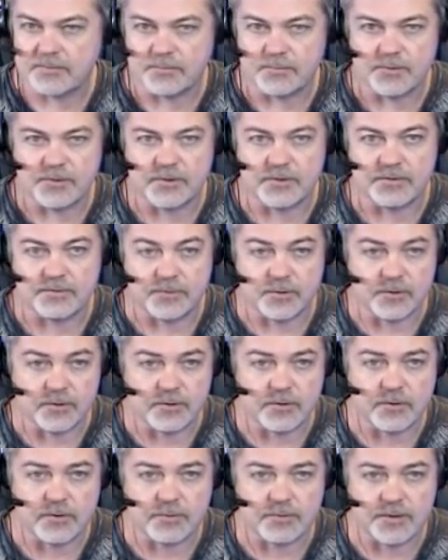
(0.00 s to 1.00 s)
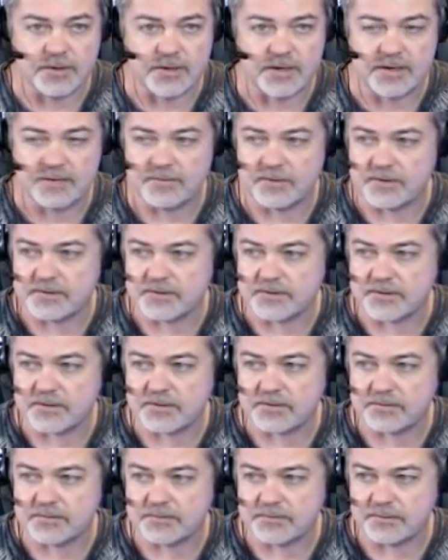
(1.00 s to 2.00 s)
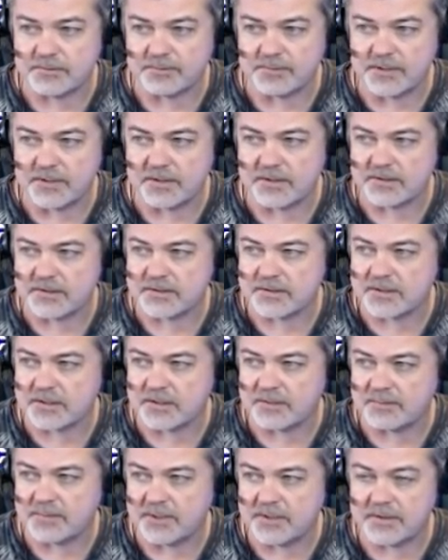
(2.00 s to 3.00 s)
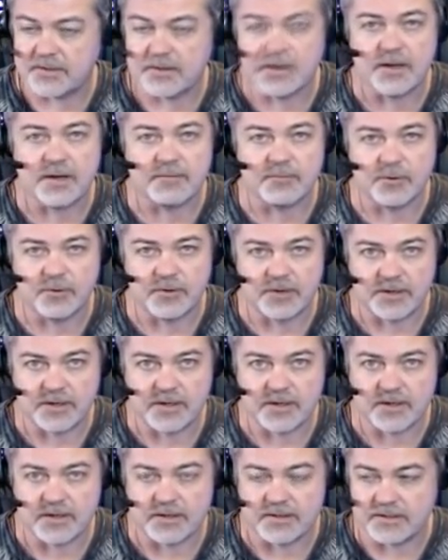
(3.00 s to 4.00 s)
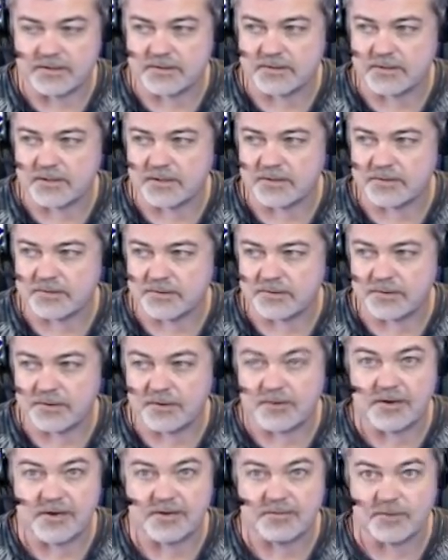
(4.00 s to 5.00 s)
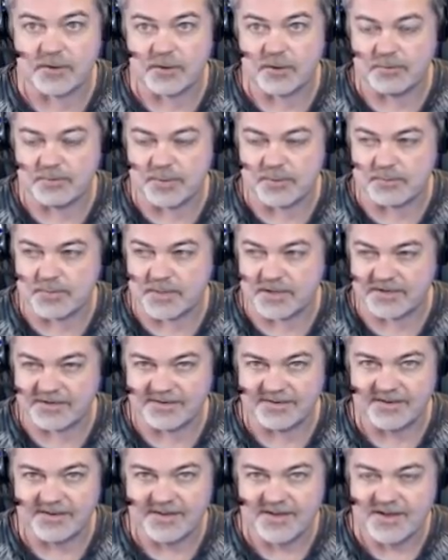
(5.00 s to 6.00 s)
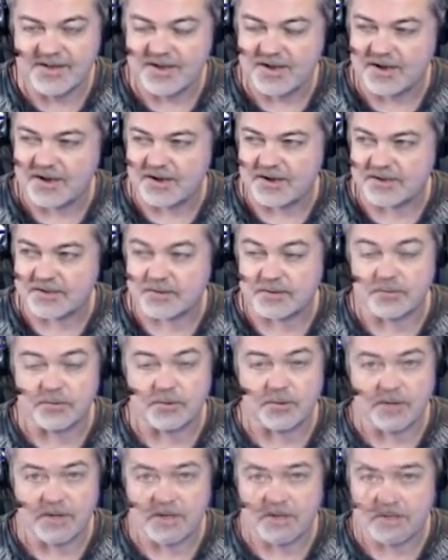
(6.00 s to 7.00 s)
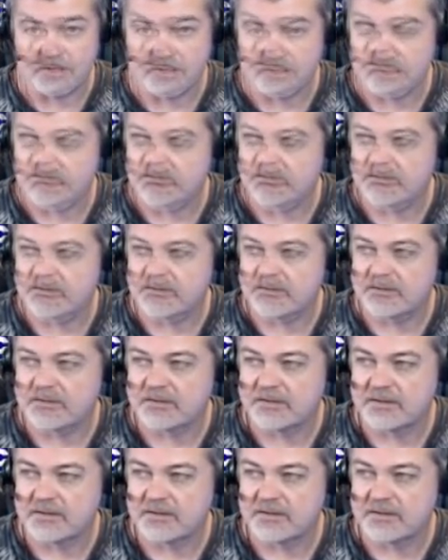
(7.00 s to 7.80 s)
If you don't already have it installed, there'll be an Install button. I've already got it installed, so now I have an Open button. So go ahead and install it.